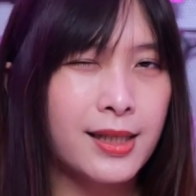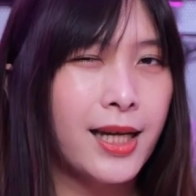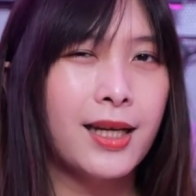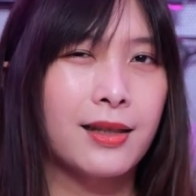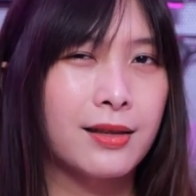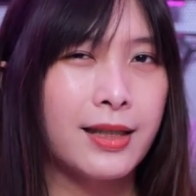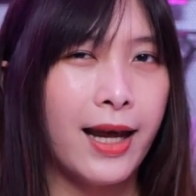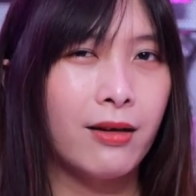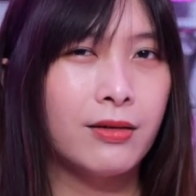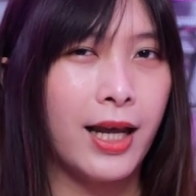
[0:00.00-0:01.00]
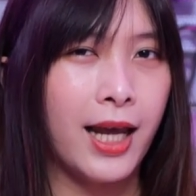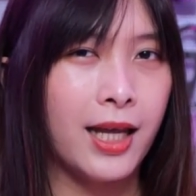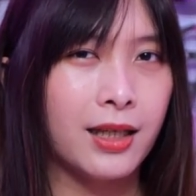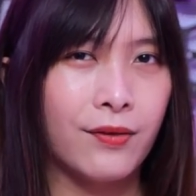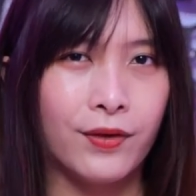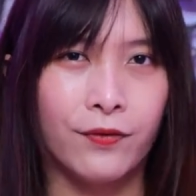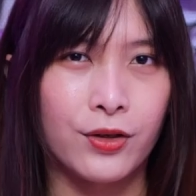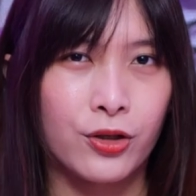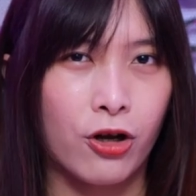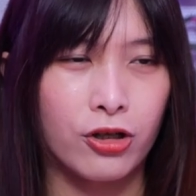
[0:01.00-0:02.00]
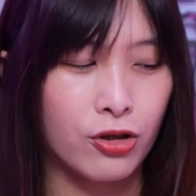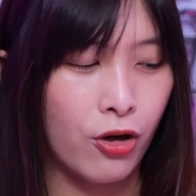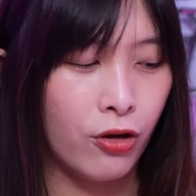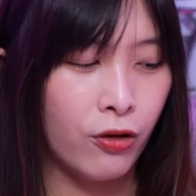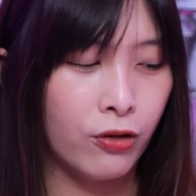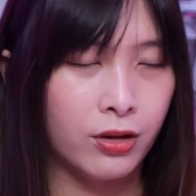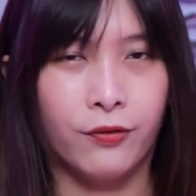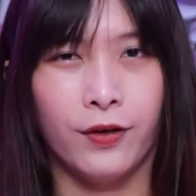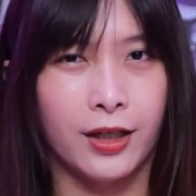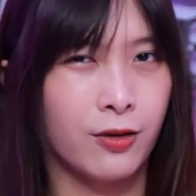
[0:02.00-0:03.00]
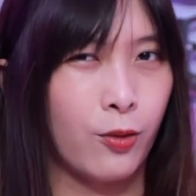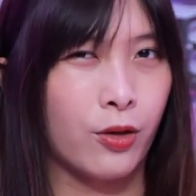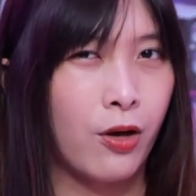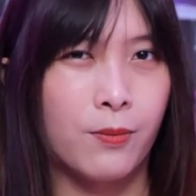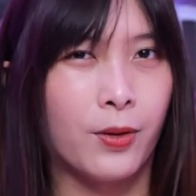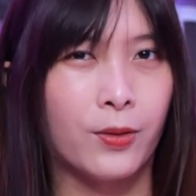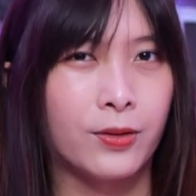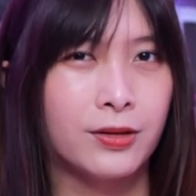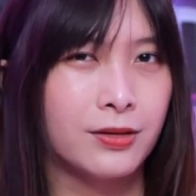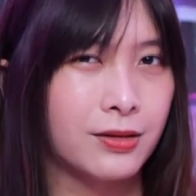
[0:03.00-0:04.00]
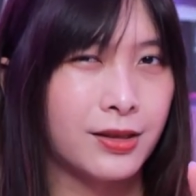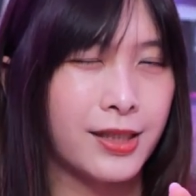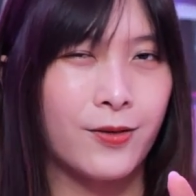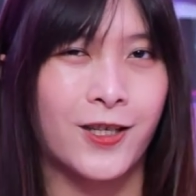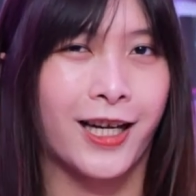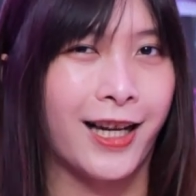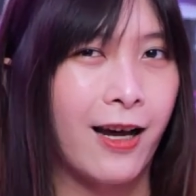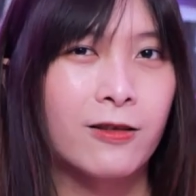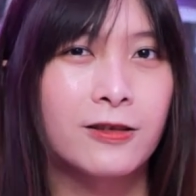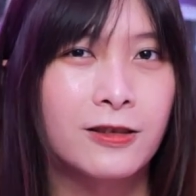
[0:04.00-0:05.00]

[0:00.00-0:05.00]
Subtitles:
take it down and give it a few shots on the VEC-TOR combo. Let's go check it out.